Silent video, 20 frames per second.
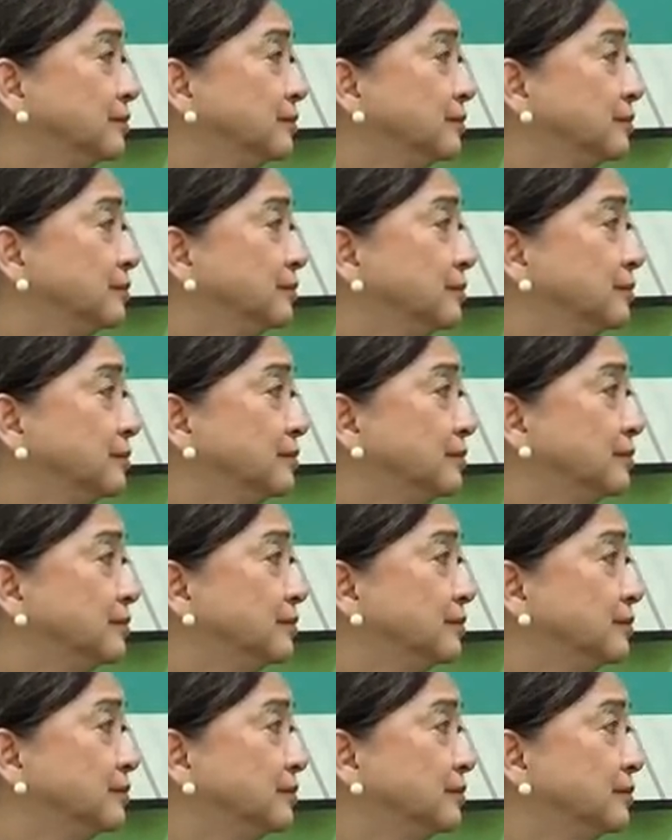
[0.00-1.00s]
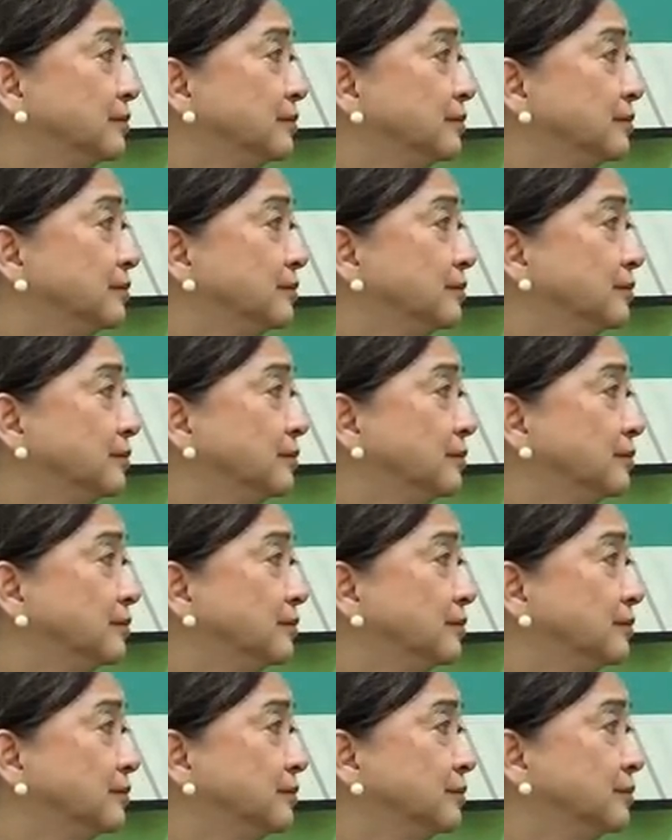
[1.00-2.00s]

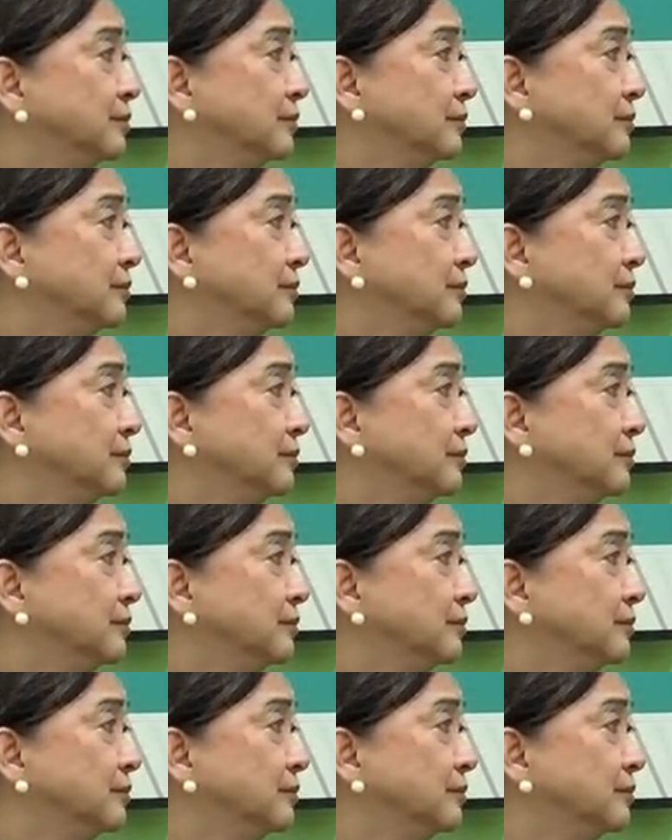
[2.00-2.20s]
This person isn't speaking.